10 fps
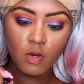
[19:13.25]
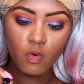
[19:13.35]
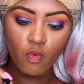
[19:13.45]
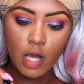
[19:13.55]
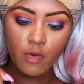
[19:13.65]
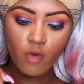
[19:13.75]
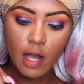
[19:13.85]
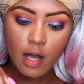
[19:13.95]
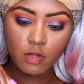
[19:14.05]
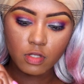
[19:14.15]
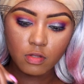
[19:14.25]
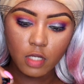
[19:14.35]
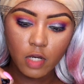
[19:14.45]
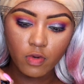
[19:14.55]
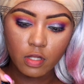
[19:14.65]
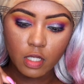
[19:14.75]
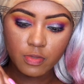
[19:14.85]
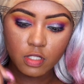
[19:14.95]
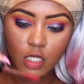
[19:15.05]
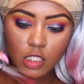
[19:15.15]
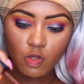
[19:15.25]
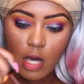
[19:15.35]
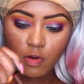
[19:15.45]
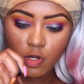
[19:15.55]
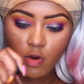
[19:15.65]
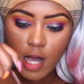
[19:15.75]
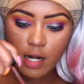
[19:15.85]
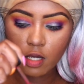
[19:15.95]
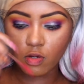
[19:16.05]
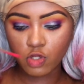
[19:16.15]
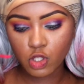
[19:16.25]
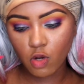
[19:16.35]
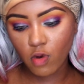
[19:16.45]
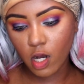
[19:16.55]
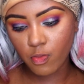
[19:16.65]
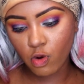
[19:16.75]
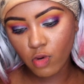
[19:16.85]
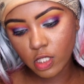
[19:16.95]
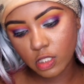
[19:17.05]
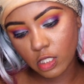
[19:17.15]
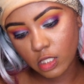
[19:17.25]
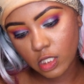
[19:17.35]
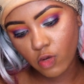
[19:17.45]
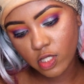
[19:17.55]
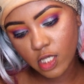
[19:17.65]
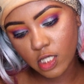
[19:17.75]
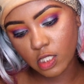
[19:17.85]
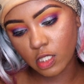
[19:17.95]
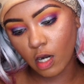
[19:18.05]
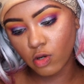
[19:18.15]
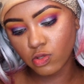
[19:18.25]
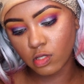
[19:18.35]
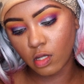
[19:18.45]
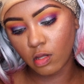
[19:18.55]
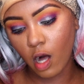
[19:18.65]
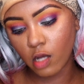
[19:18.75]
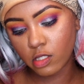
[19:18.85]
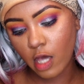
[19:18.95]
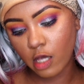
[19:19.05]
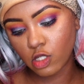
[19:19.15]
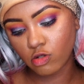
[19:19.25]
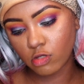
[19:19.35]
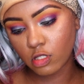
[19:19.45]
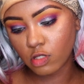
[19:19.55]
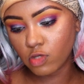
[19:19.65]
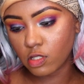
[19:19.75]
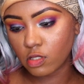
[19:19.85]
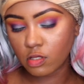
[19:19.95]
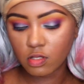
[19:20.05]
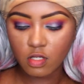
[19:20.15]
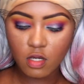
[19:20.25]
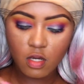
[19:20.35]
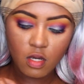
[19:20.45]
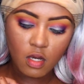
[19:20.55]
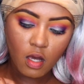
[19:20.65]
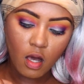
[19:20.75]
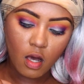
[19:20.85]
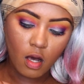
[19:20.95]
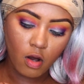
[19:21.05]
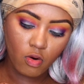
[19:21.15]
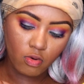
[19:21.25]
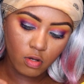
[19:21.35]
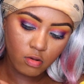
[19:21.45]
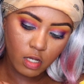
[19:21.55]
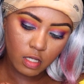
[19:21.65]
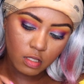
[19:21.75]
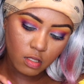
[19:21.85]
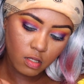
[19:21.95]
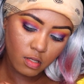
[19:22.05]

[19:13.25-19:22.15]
Wet n Wild's liquid lipstick, so I don't know how they're gonna show up. Well, what is this? So it says Ghost Gloss actually, so it's a, oh, okay.